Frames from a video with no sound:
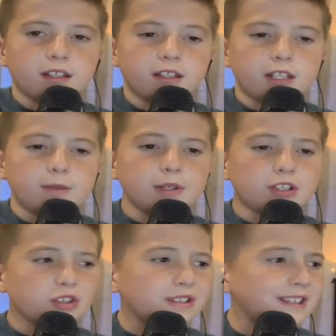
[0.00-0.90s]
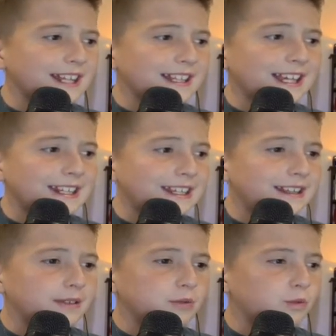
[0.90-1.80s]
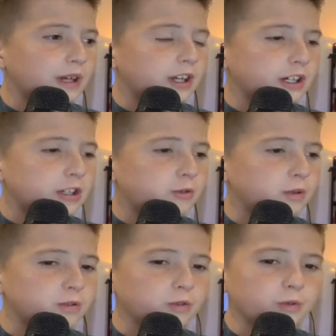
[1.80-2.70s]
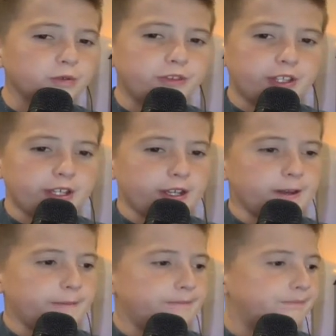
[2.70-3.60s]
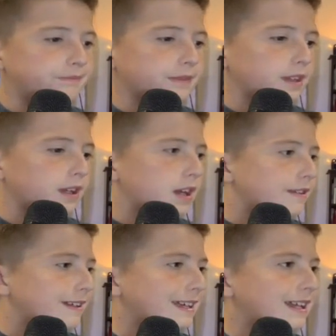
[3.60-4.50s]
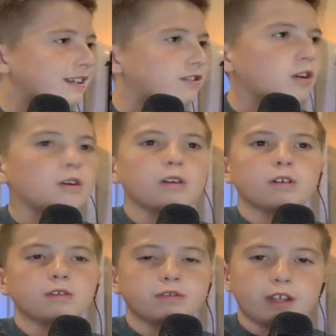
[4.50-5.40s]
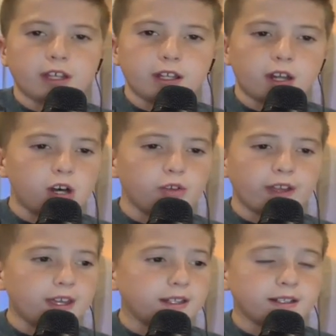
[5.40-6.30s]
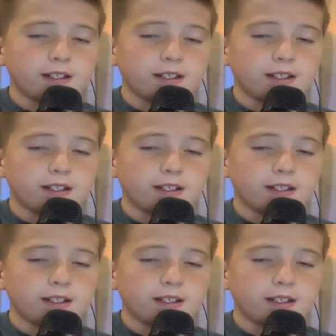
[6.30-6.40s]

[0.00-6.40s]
You want to trust that lady that was wearing crystals and satanic stars and all that?